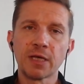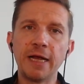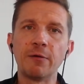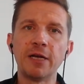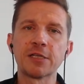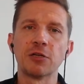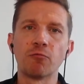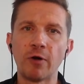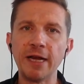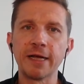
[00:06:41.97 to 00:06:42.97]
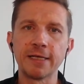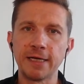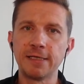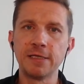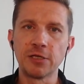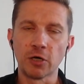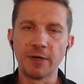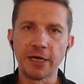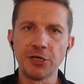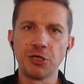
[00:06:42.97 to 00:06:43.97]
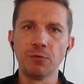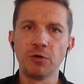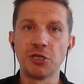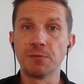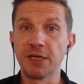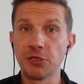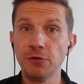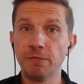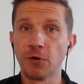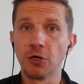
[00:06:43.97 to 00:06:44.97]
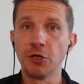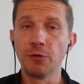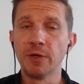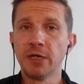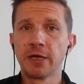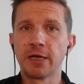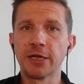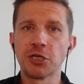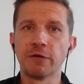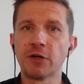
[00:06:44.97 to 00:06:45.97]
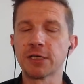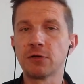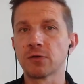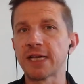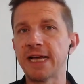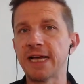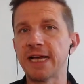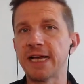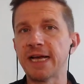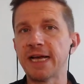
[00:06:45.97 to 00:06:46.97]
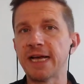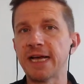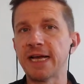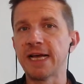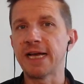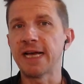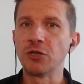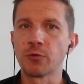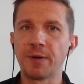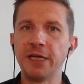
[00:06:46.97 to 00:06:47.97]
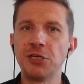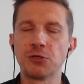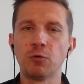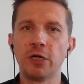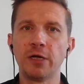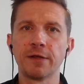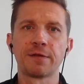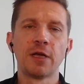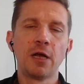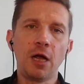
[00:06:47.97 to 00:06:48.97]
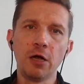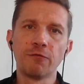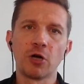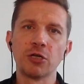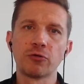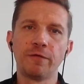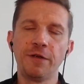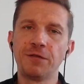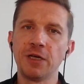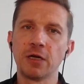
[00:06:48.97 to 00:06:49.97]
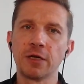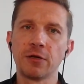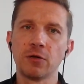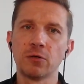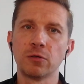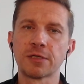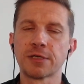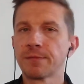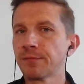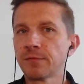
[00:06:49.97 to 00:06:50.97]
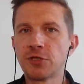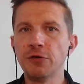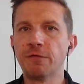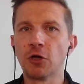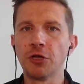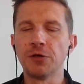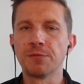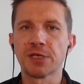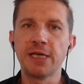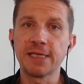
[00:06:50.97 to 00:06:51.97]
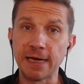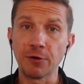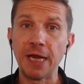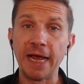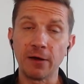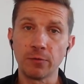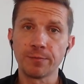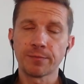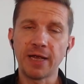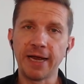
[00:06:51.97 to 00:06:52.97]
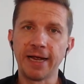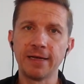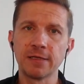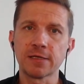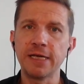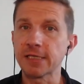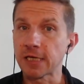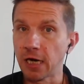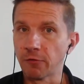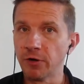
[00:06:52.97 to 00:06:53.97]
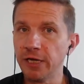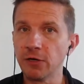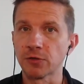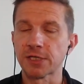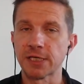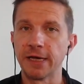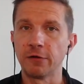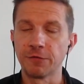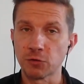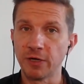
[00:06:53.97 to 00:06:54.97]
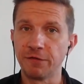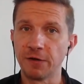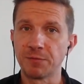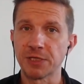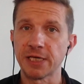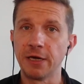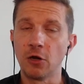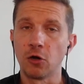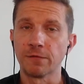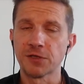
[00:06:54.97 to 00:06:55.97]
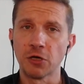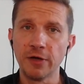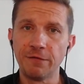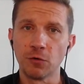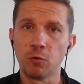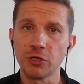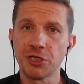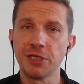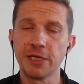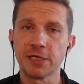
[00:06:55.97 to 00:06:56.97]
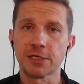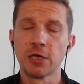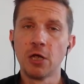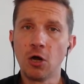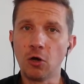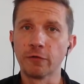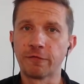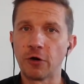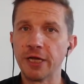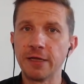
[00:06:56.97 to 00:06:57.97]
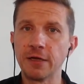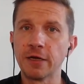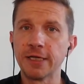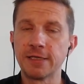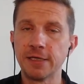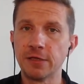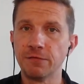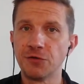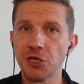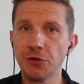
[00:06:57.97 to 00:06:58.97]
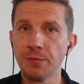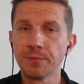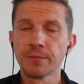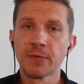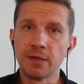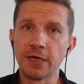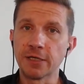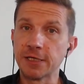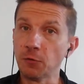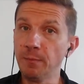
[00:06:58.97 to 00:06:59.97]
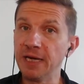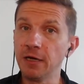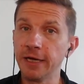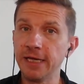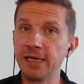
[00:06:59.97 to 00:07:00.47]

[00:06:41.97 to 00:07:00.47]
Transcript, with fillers: Anyway, listen, Renegade Dating Domination, which is my two volume collection of articles, essays, it's 400 pages worth, over 150 articles, two volumes. It's out now and it's currently on sale for 25% off. So if you're watching this on Friday, the 19th of June, then until midnight